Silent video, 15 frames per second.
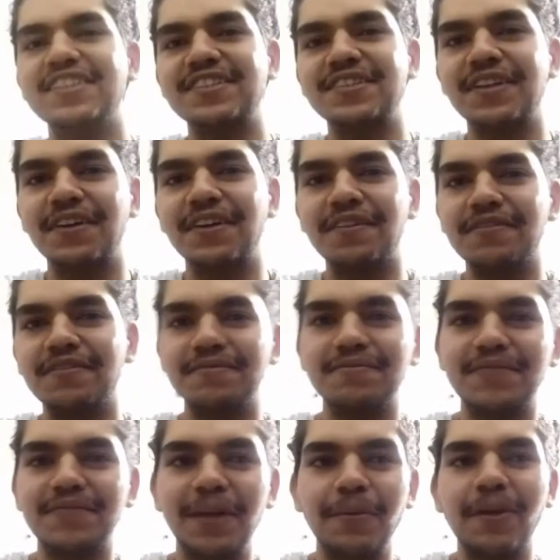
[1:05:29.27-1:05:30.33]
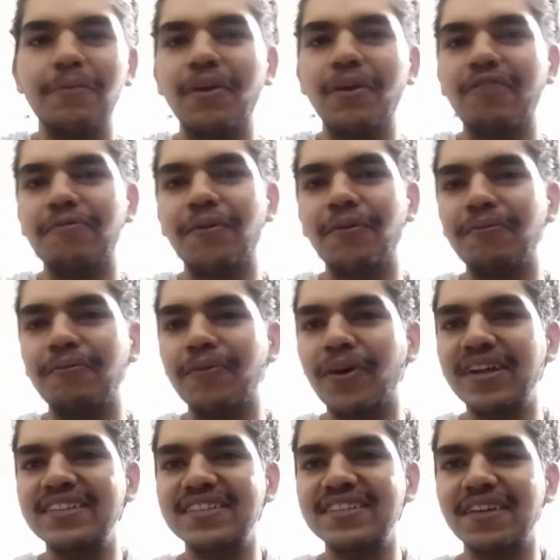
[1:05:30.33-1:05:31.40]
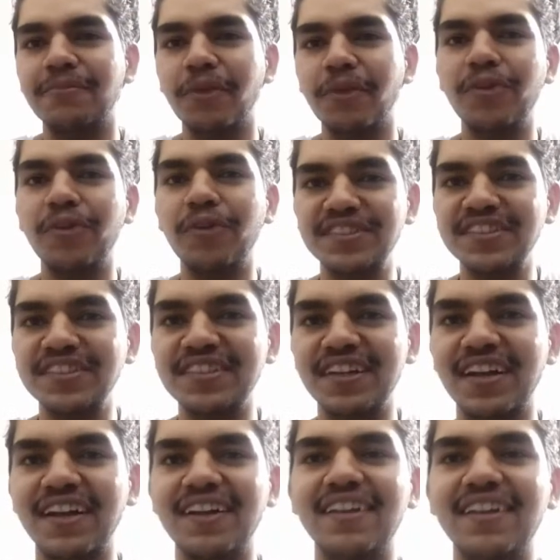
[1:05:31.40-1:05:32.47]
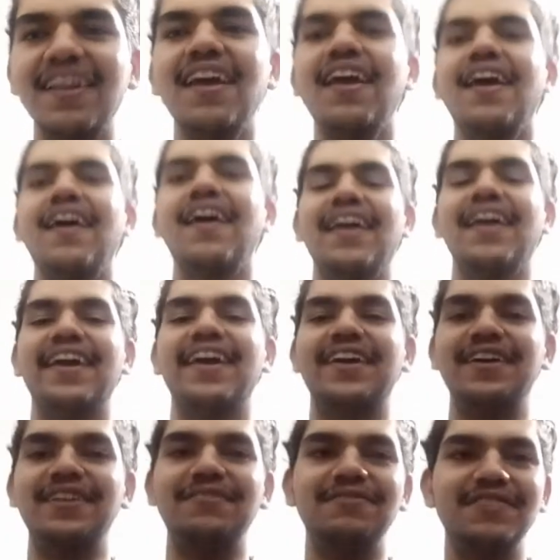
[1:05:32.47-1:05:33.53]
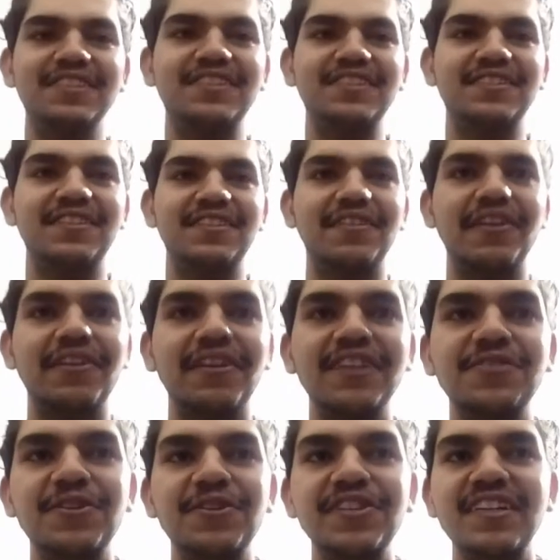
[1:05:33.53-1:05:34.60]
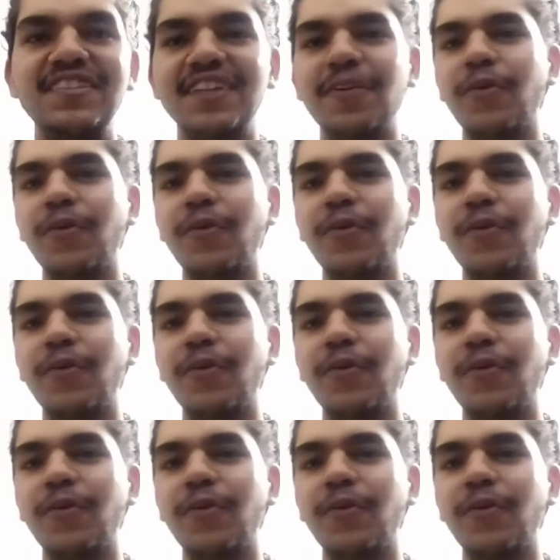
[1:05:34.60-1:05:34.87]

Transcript: a couple of more points, more questions, and like just this question is there.